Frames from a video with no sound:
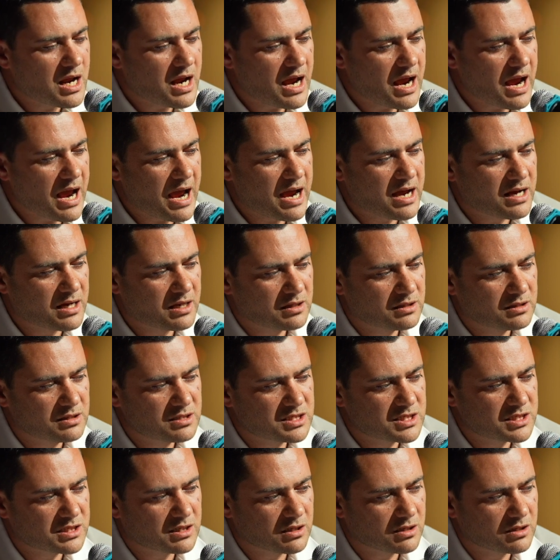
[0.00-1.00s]
And
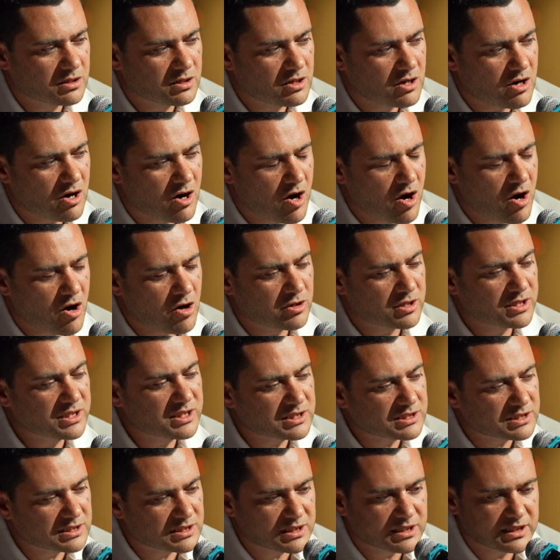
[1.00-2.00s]

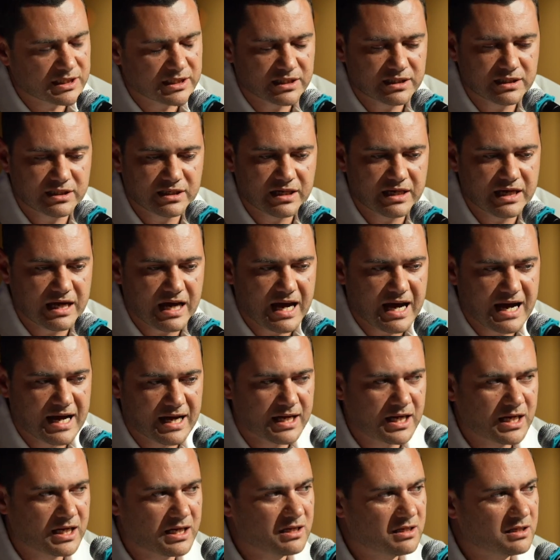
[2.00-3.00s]
honestly,
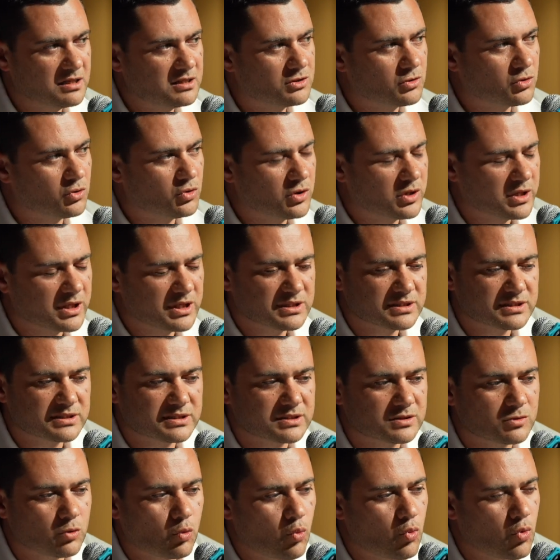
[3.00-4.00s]
I thought,
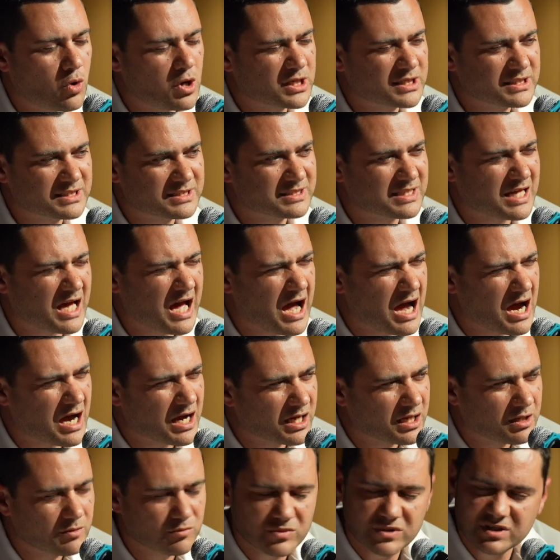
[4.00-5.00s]
what
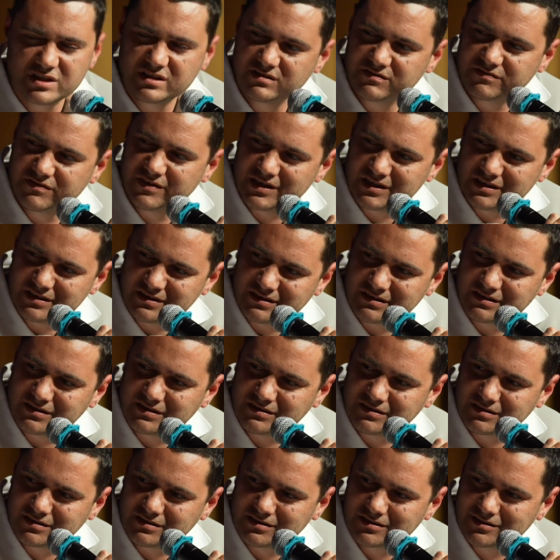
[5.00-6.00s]
time is
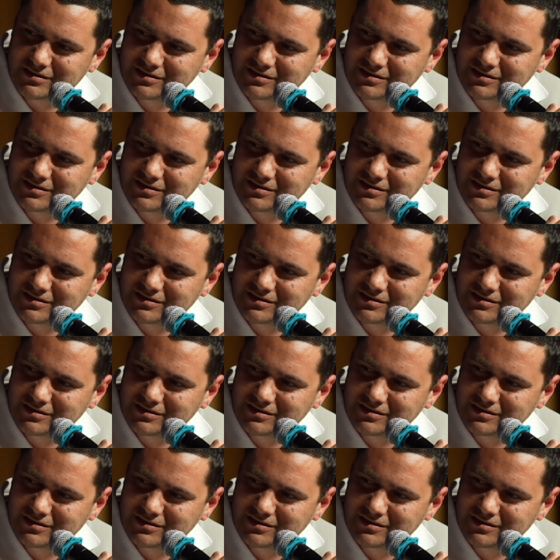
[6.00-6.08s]
this?